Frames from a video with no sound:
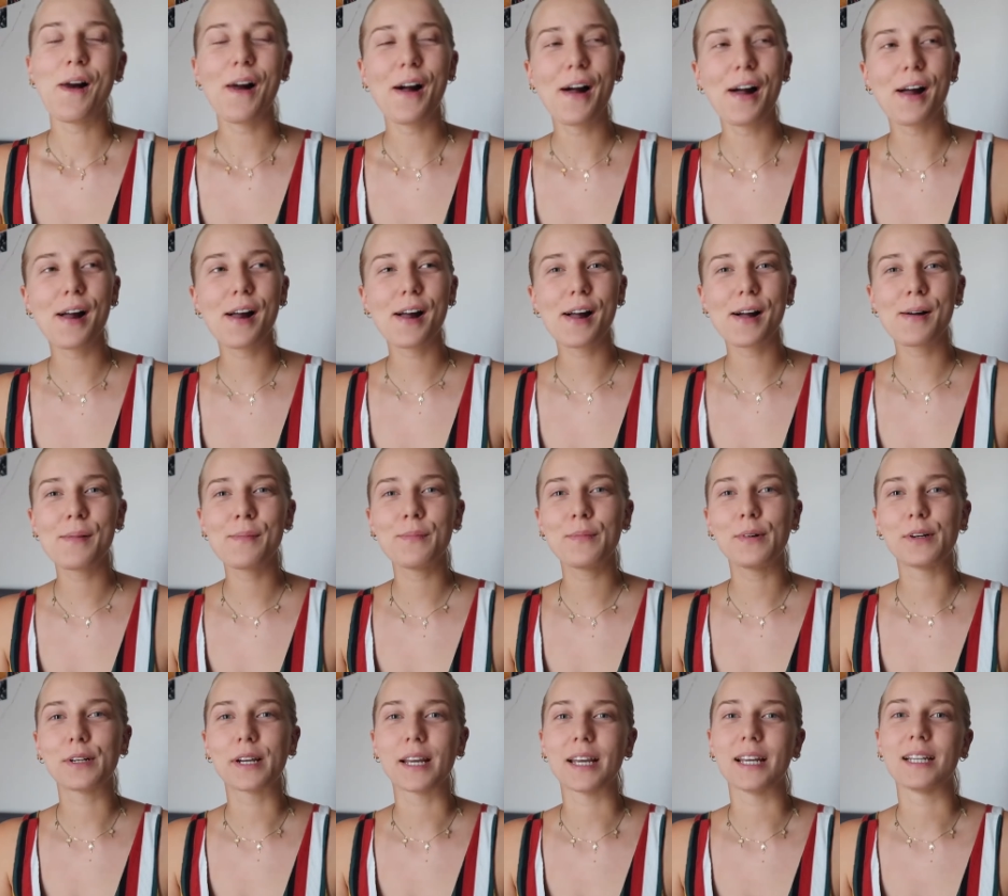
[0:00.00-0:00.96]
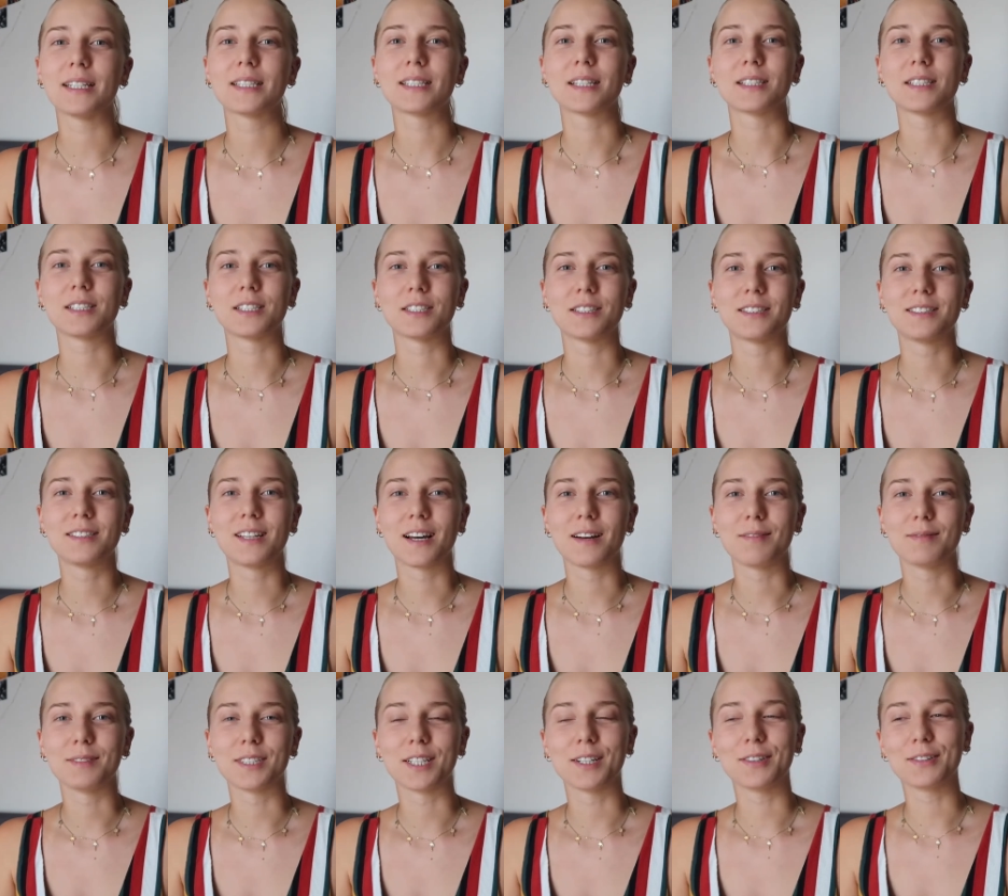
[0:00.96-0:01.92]
Um, okay, such a
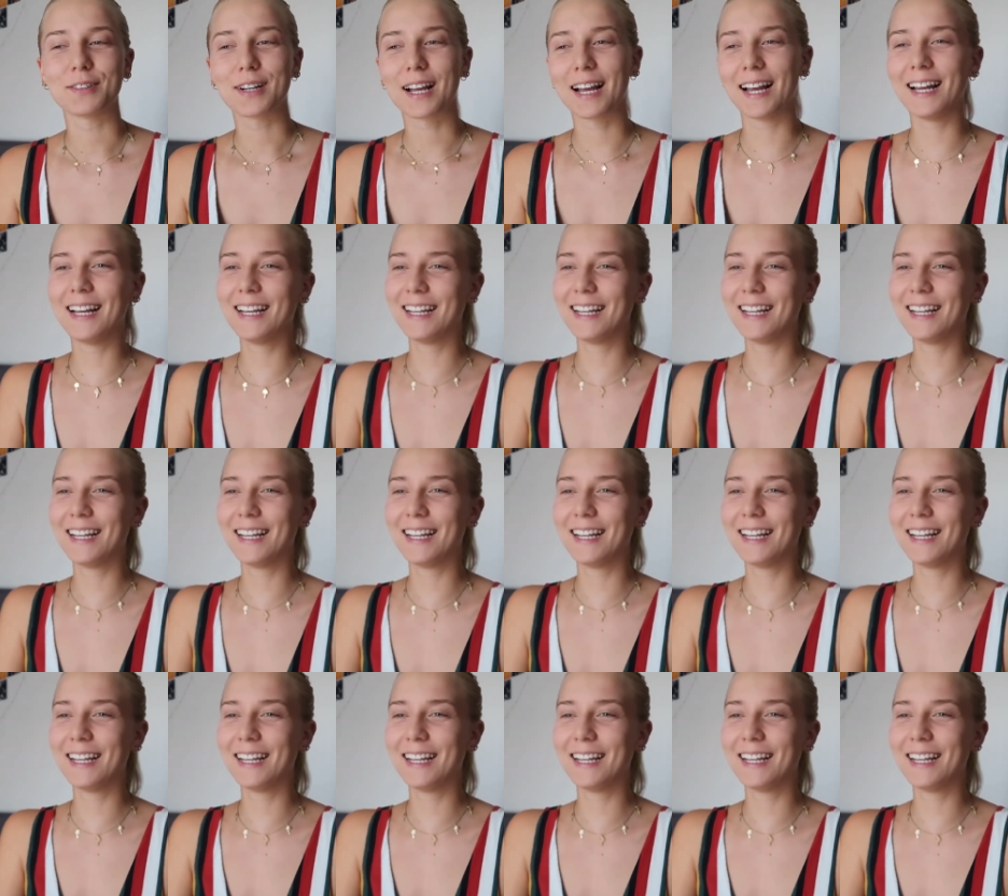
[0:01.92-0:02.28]
dumb joke.